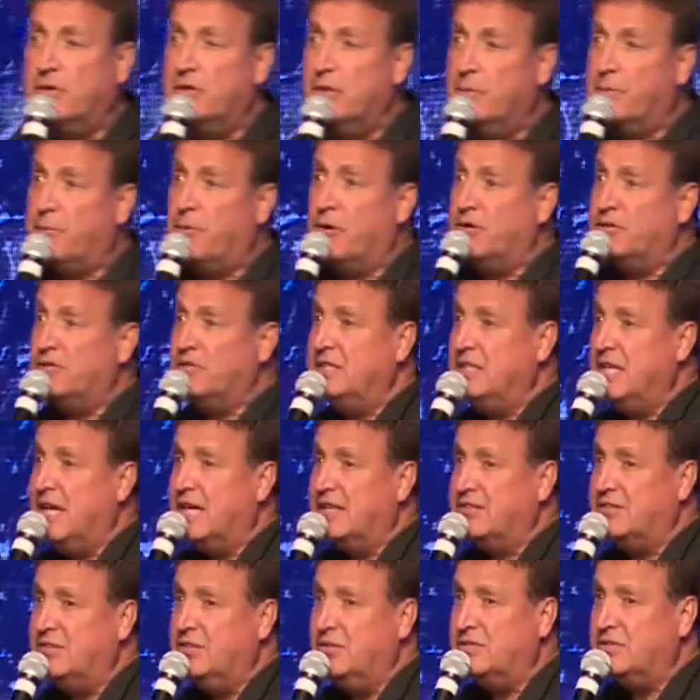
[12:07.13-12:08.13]
the person
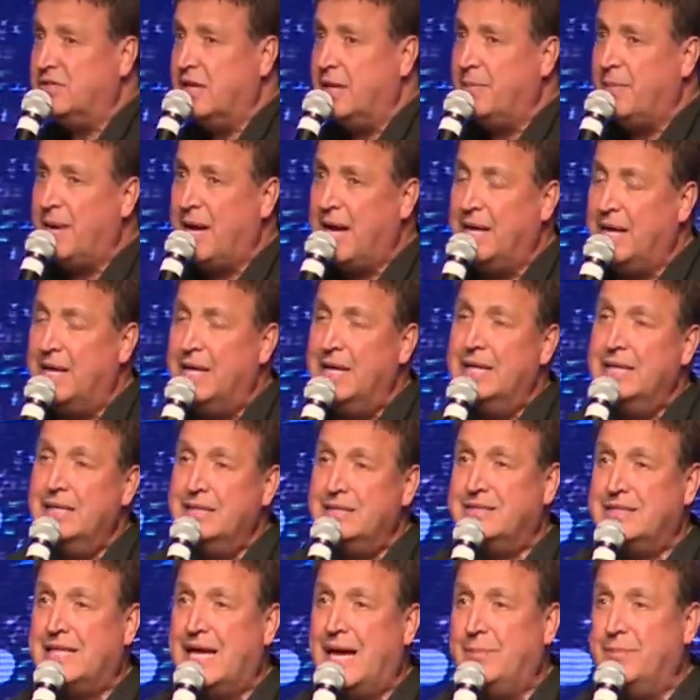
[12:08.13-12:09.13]
next to you and say, man,
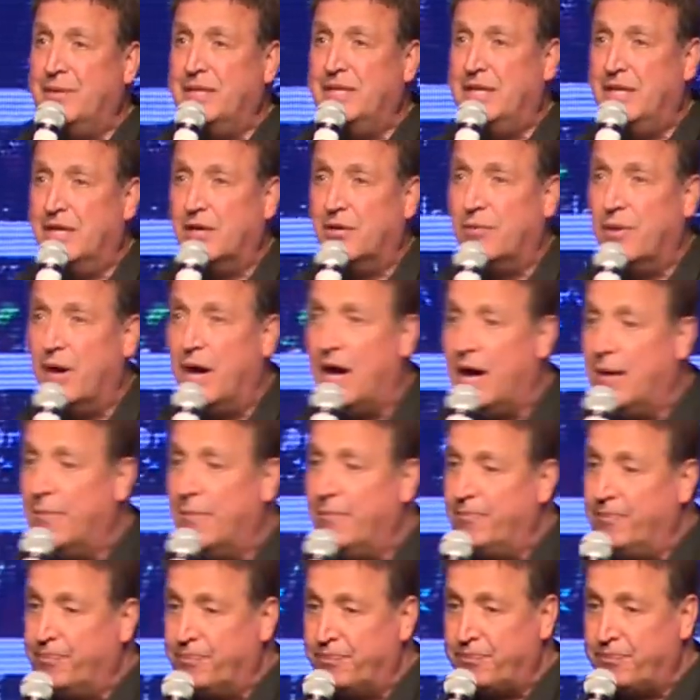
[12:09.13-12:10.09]
it's time to gear up.